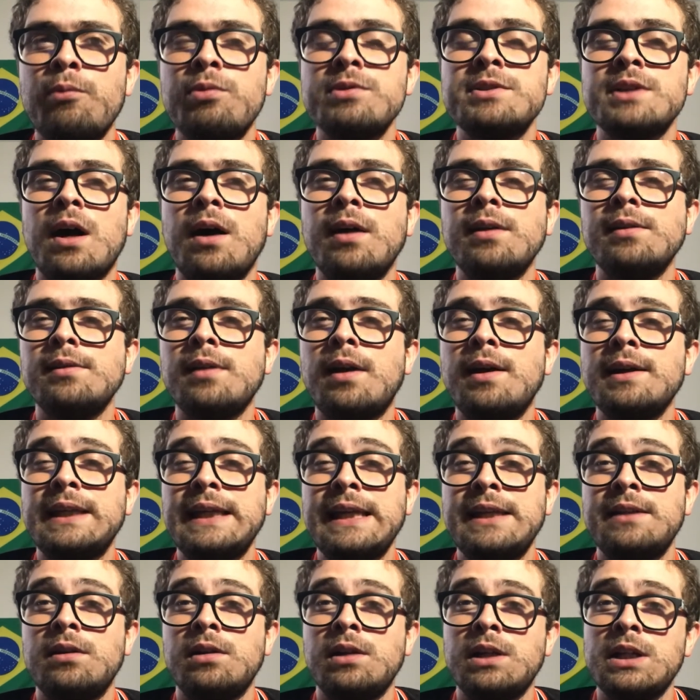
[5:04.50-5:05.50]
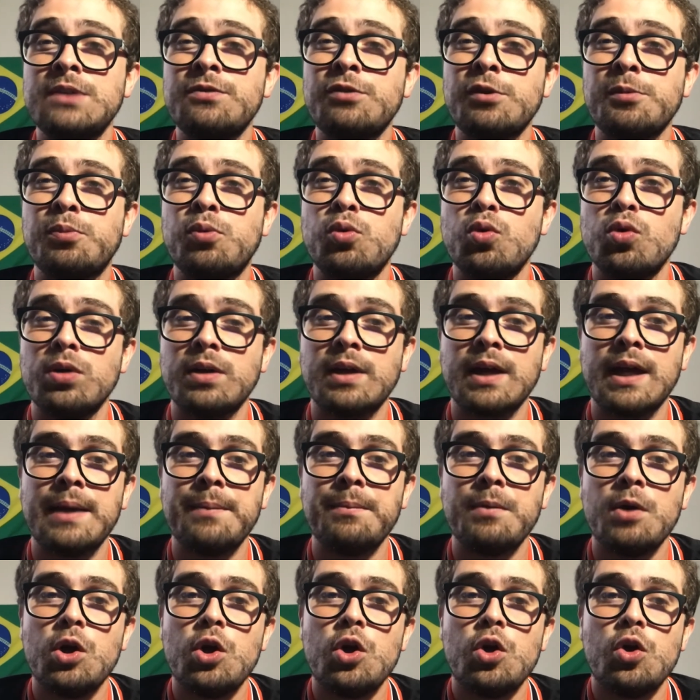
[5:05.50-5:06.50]
was unlucky in the Liverpool game,
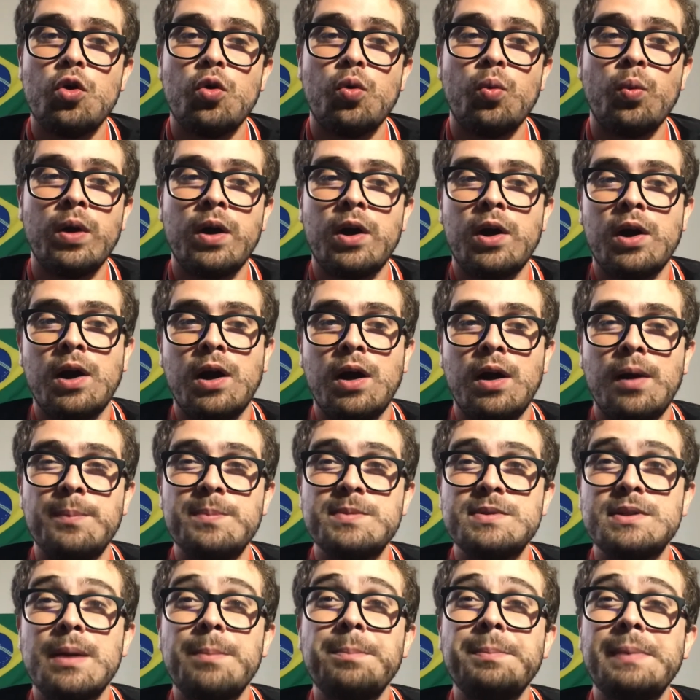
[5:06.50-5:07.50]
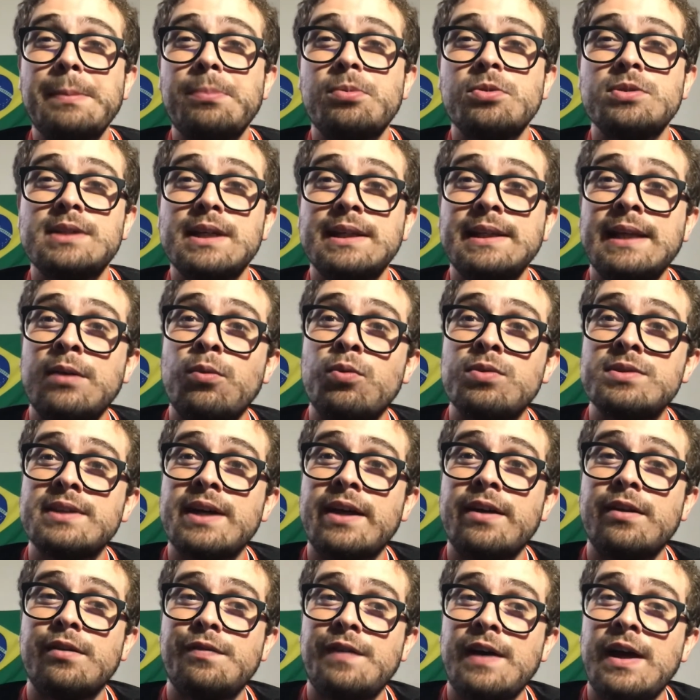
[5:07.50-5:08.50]
where some people say that was
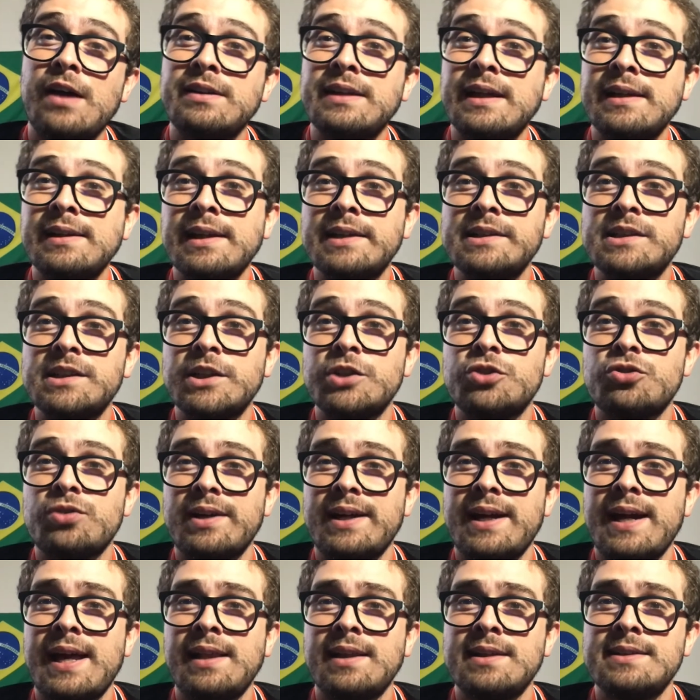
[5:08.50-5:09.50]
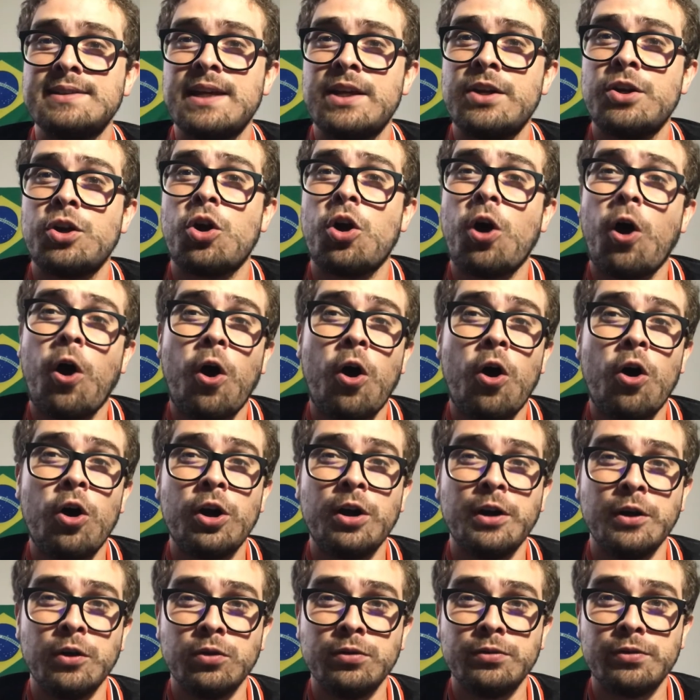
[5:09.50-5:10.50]
not a foul that led to the Trent
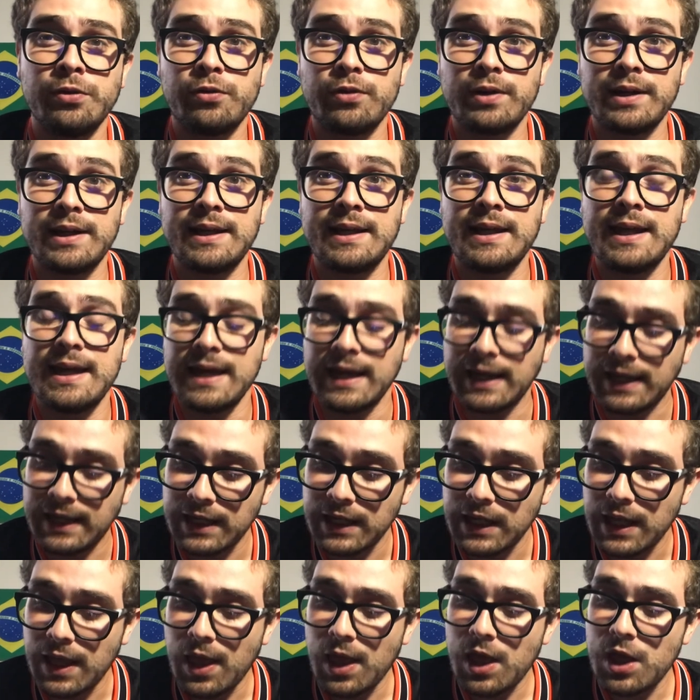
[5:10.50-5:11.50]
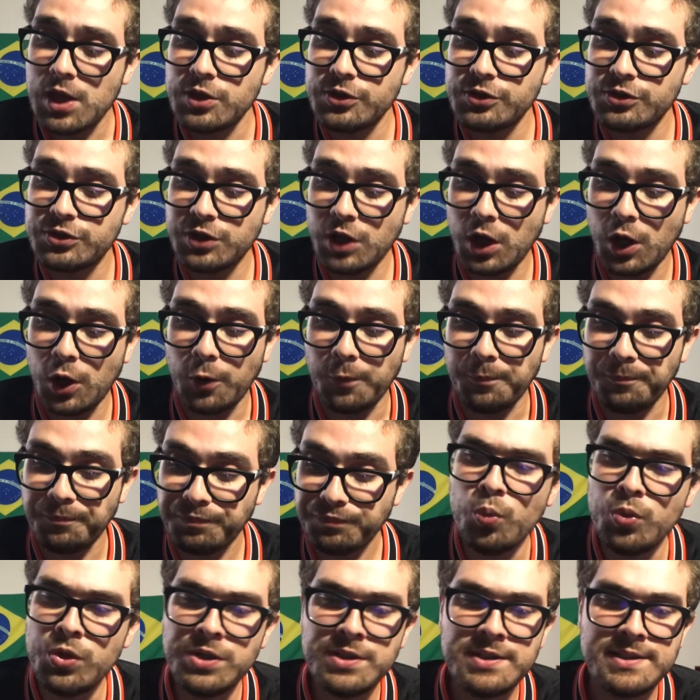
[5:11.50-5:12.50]
Alexander-Arnold free kick. So
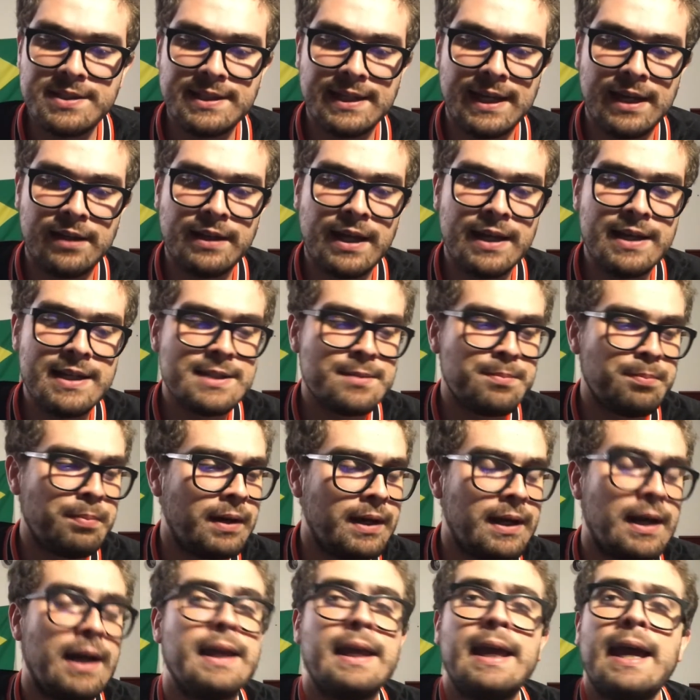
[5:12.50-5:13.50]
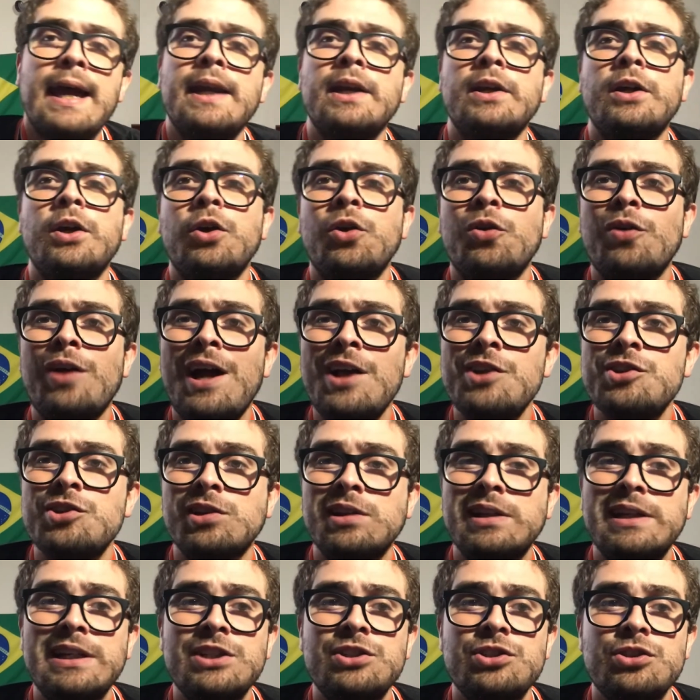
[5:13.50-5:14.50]
we're to see how that is. But again,
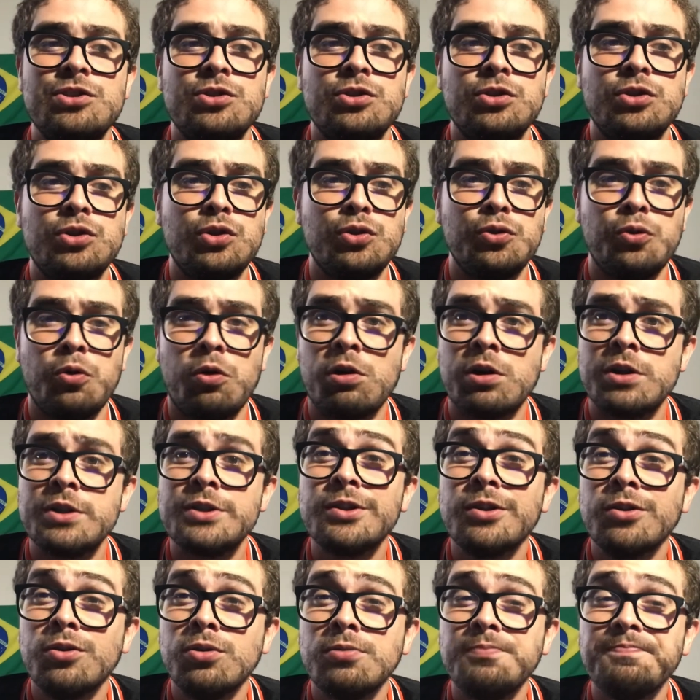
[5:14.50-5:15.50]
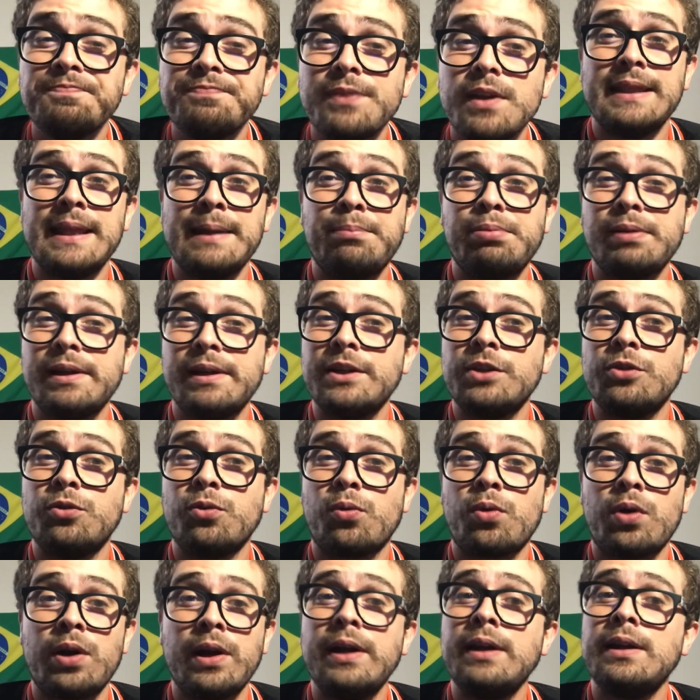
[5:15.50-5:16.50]
congratulations to Arsenal. They played
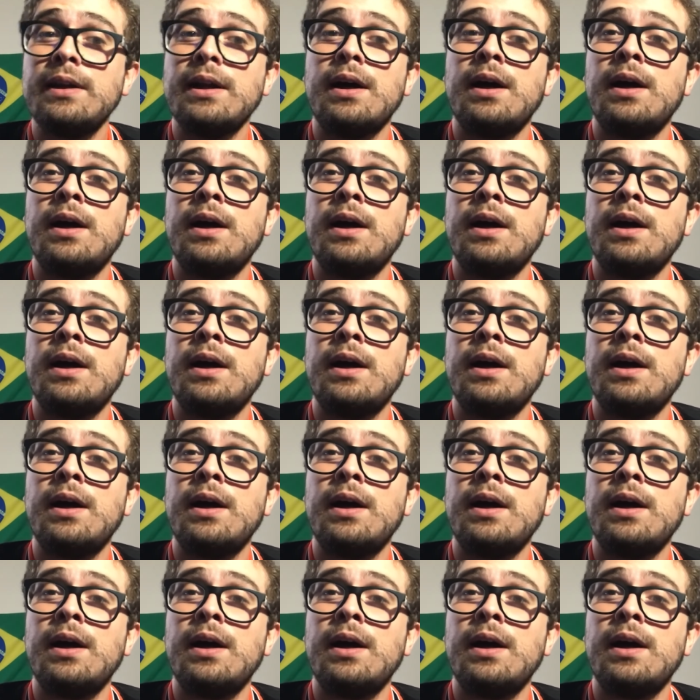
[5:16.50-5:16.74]
great.